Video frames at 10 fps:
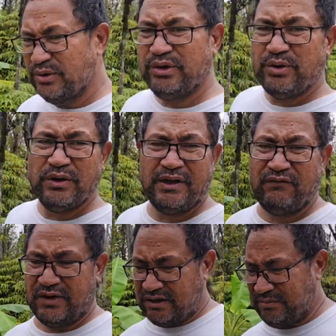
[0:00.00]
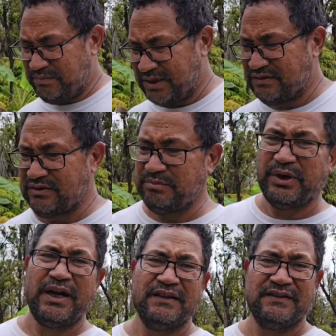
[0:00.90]
show you a very big
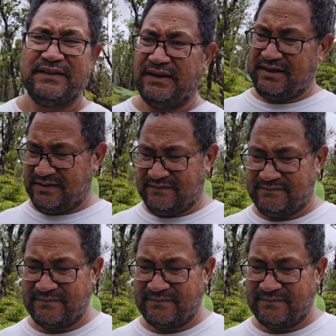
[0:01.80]
surprise today.